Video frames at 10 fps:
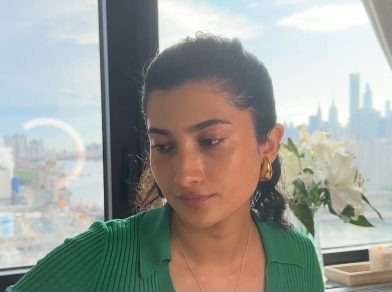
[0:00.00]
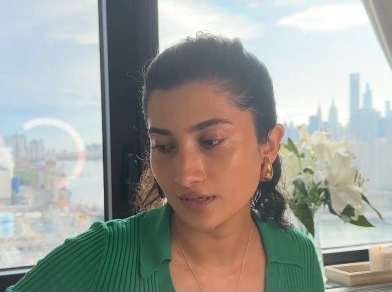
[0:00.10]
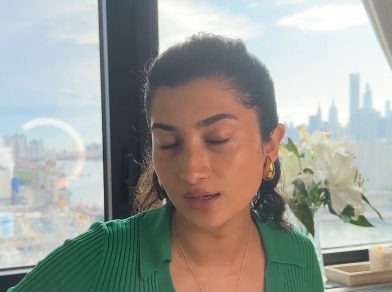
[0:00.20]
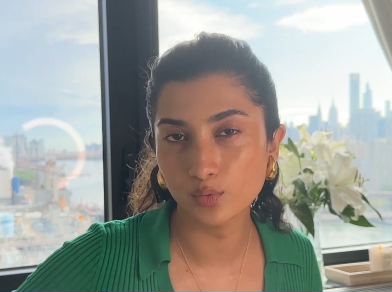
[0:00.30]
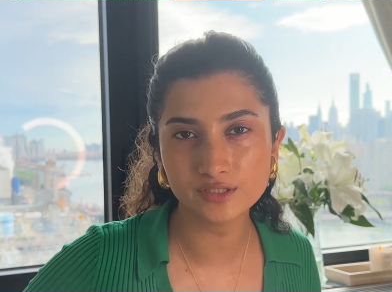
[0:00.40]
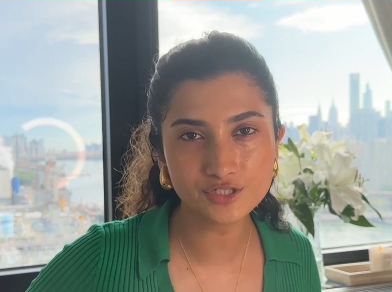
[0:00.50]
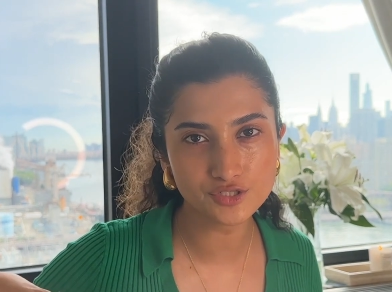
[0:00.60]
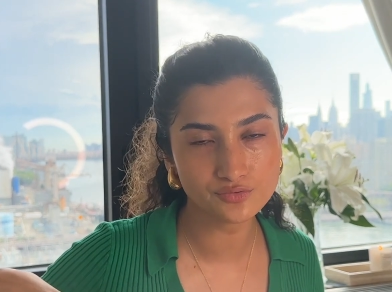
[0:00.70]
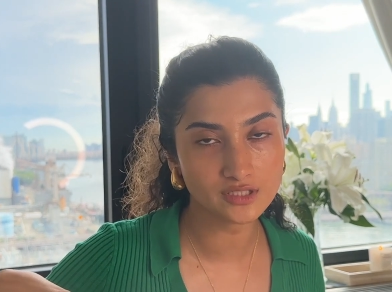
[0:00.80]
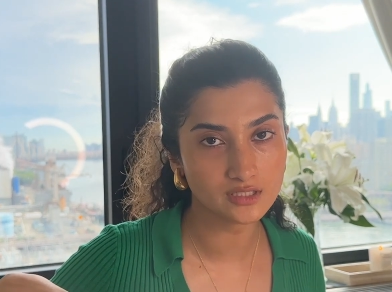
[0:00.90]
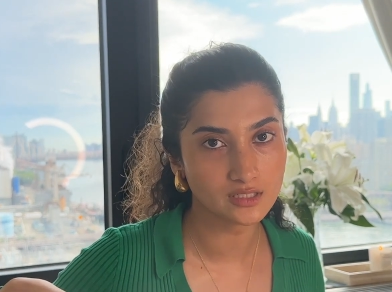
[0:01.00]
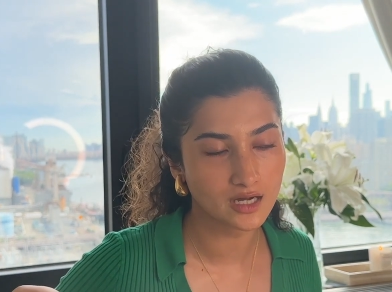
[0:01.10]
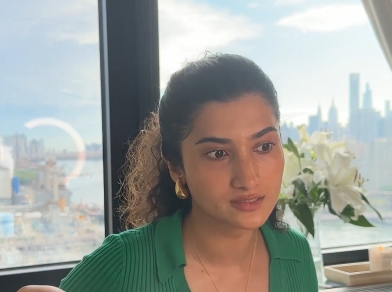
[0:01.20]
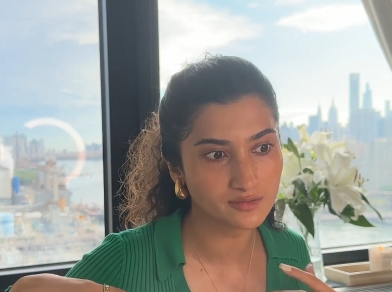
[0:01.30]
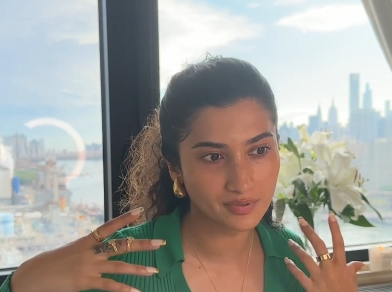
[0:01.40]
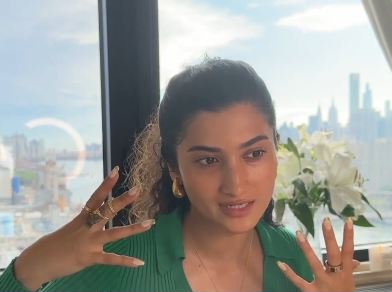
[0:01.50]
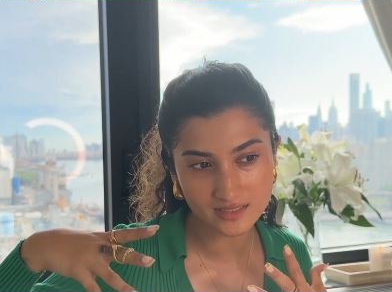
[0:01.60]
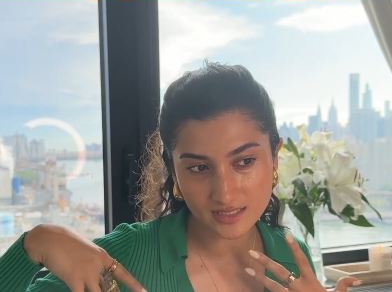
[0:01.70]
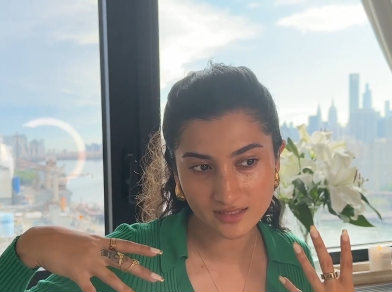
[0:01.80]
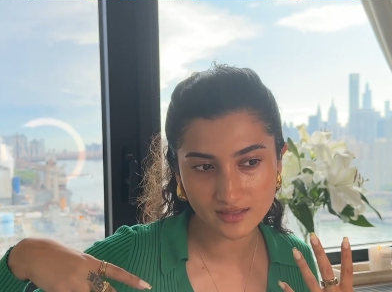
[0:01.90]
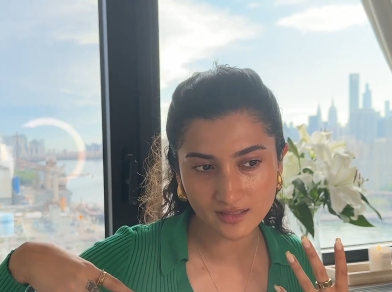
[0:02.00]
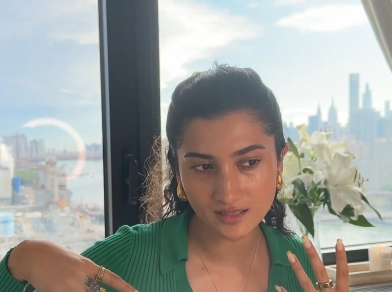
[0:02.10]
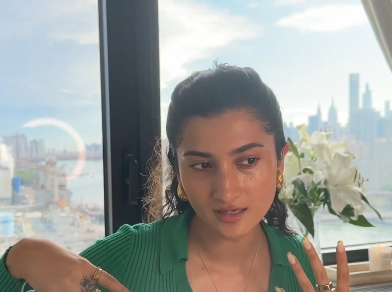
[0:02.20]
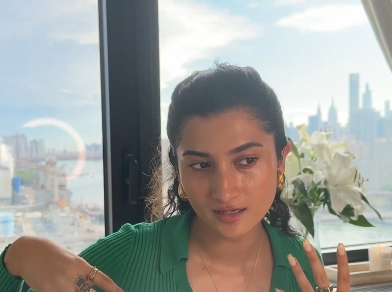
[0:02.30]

I want to do the underpainting thing.